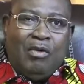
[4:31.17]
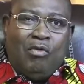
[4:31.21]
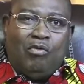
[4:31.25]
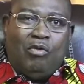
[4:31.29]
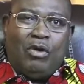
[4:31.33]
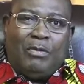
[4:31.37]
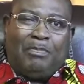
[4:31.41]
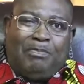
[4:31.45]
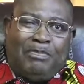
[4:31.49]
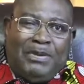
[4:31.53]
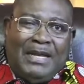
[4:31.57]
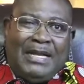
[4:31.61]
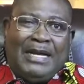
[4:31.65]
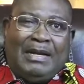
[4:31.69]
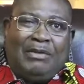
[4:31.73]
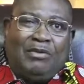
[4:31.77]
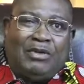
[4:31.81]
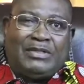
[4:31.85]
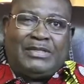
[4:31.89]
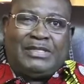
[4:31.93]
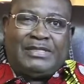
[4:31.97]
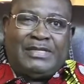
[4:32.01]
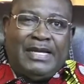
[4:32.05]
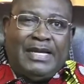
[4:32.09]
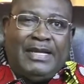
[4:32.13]
What Peter
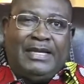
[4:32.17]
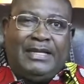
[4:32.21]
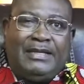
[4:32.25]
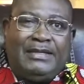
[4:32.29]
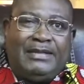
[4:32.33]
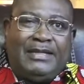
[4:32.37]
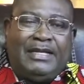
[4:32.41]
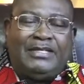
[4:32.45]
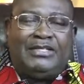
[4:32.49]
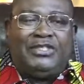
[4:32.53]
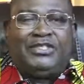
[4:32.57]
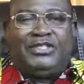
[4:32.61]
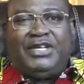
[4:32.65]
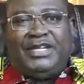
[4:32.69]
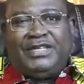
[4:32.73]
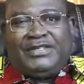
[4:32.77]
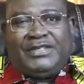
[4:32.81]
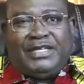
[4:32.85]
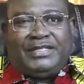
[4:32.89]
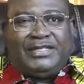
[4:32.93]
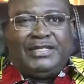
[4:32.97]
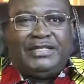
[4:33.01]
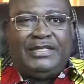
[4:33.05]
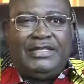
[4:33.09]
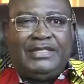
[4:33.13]
was saying, that
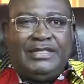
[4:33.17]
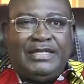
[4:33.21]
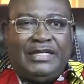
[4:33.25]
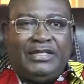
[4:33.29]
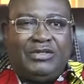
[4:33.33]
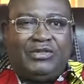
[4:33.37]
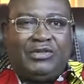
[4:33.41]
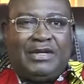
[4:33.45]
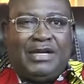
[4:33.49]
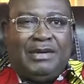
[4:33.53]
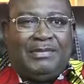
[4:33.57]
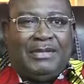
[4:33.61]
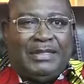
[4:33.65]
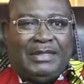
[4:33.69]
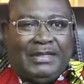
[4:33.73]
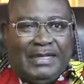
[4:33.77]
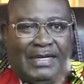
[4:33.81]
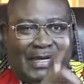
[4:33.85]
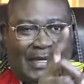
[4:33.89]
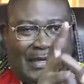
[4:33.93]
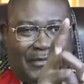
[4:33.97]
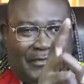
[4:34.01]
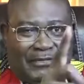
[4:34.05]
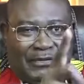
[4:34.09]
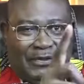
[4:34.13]
Jesus didn't need to come and
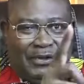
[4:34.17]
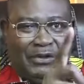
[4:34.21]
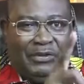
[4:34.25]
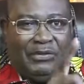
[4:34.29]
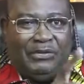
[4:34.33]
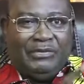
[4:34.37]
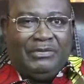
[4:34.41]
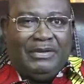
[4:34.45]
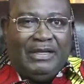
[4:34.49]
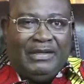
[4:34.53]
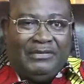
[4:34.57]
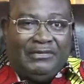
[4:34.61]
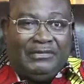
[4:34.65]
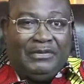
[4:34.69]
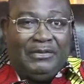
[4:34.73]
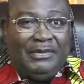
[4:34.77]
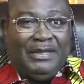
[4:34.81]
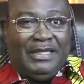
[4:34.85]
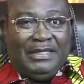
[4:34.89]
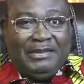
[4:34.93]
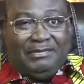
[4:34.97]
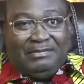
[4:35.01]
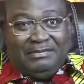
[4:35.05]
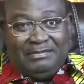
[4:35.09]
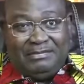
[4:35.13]
die for you and for
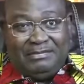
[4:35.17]
me.